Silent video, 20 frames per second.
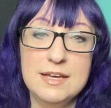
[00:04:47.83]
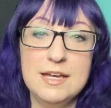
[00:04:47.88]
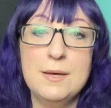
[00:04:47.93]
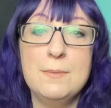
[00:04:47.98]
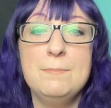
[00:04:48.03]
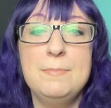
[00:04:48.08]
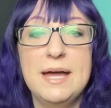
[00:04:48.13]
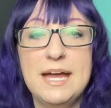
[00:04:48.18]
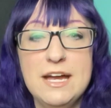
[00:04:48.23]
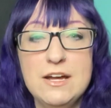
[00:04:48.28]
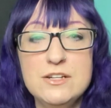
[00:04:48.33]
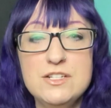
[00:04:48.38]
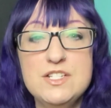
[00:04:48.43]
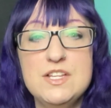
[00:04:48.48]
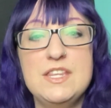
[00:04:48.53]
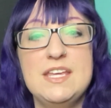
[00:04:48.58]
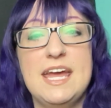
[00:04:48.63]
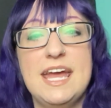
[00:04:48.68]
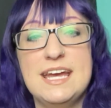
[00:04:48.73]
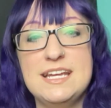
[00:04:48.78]
Compared
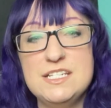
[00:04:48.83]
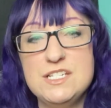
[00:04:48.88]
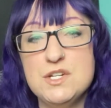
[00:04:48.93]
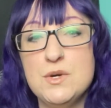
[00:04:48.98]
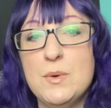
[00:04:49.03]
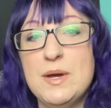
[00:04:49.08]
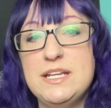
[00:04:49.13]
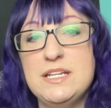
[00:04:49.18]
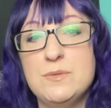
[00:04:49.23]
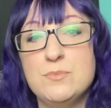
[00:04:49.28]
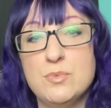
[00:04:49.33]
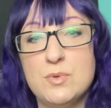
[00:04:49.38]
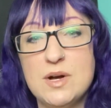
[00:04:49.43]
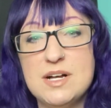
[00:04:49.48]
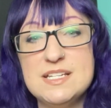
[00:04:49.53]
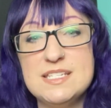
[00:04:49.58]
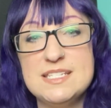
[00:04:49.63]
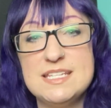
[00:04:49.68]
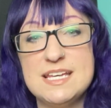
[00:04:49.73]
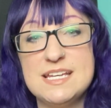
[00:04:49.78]
to the antiquated
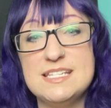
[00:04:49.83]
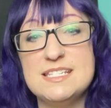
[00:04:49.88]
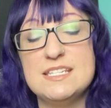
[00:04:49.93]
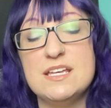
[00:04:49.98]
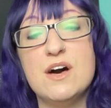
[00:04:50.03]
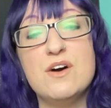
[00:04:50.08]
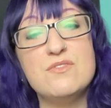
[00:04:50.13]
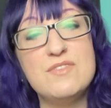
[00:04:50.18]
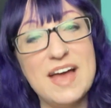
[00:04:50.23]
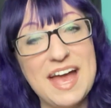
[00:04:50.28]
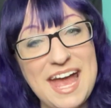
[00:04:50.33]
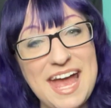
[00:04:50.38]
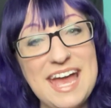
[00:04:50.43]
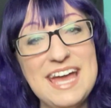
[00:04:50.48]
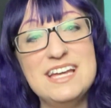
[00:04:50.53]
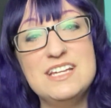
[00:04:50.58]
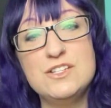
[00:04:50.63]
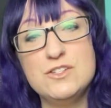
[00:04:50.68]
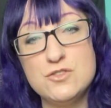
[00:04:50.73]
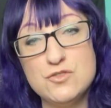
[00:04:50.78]
process of
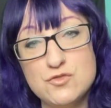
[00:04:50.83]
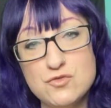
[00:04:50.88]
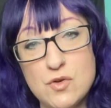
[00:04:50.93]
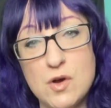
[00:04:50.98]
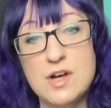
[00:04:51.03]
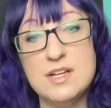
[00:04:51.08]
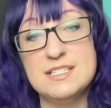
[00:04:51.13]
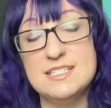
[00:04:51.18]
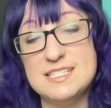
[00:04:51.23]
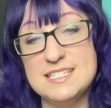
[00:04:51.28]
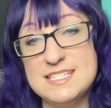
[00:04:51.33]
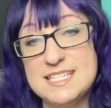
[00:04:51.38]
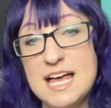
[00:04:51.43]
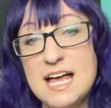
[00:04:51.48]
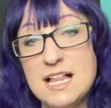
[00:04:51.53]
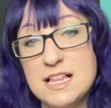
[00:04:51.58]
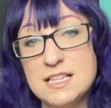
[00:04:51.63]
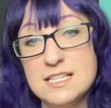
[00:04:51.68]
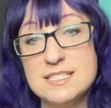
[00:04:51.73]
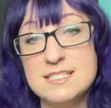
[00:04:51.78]
hand-drawn
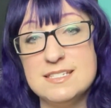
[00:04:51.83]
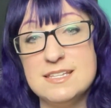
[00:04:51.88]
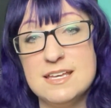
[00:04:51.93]
cells